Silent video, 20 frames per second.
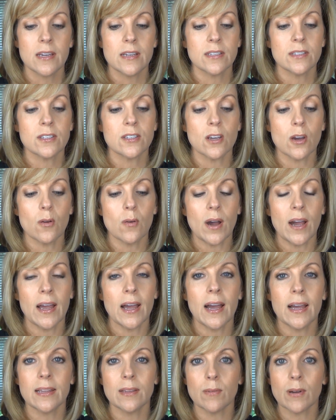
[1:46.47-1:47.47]
So I
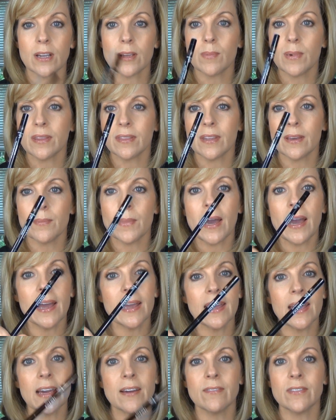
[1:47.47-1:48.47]
highly recommend them.
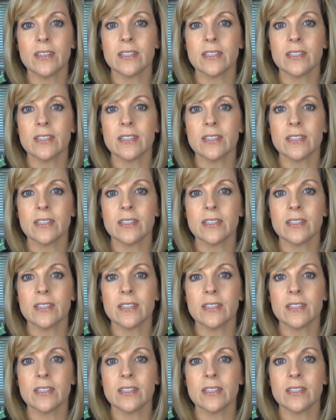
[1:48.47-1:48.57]
I have